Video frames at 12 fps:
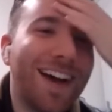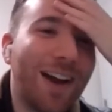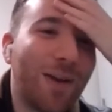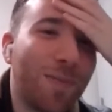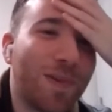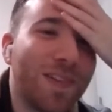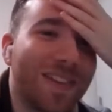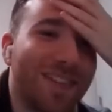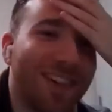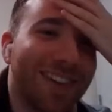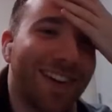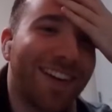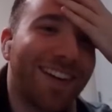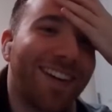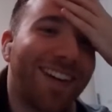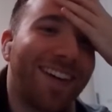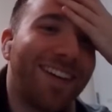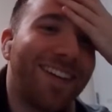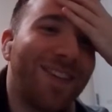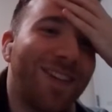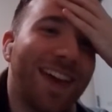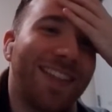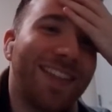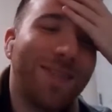I don't believe it. You
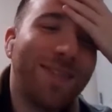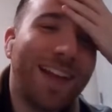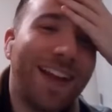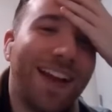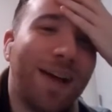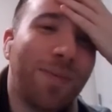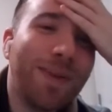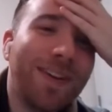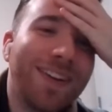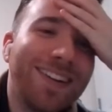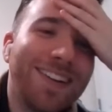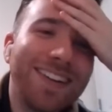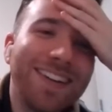can't tell me that happened.